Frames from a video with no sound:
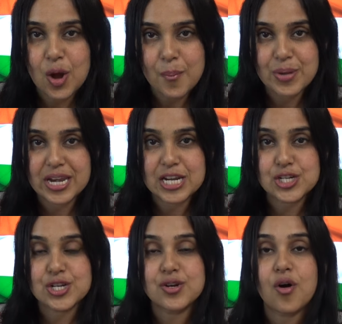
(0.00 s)

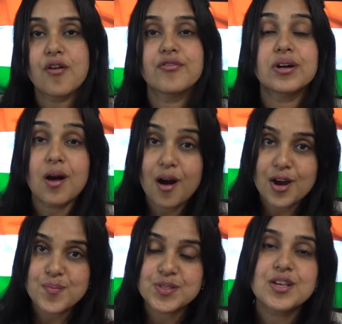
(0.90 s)
combination of
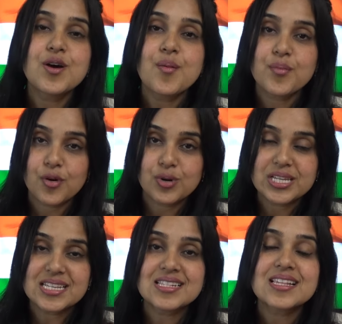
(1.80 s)
carbs,
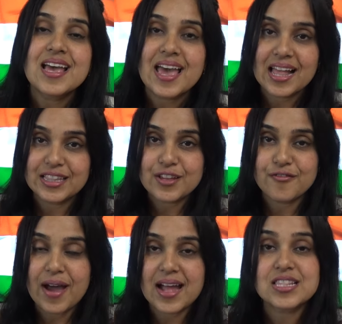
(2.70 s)
proteins, healthy
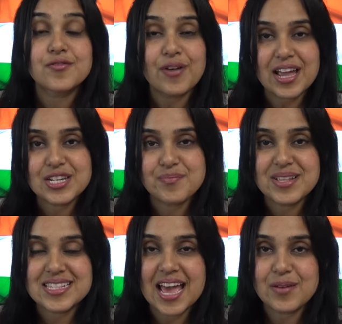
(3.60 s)
fats,
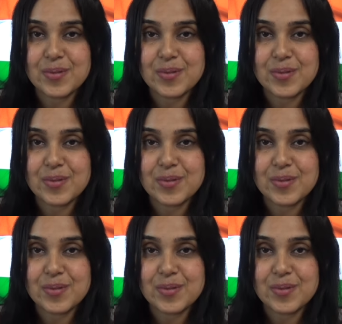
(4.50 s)
vitamins and